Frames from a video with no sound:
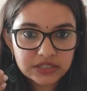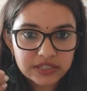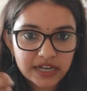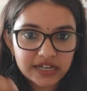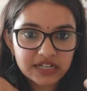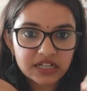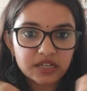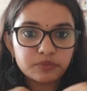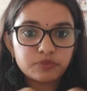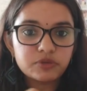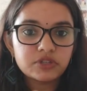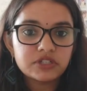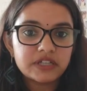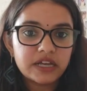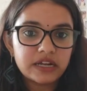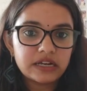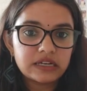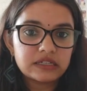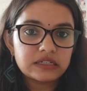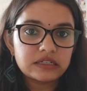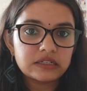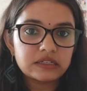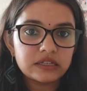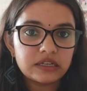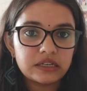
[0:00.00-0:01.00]
that are
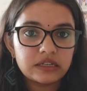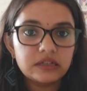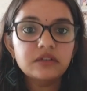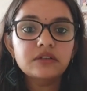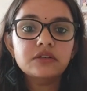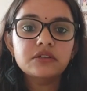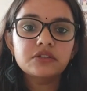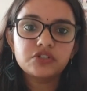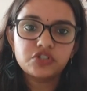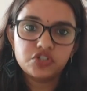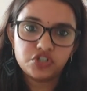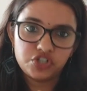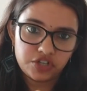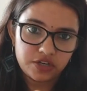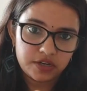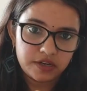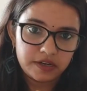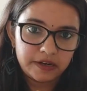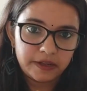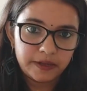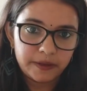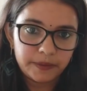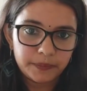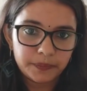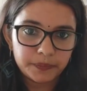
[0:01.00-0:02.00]
presented in
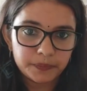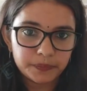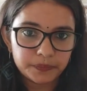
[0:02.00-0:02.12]
GRE.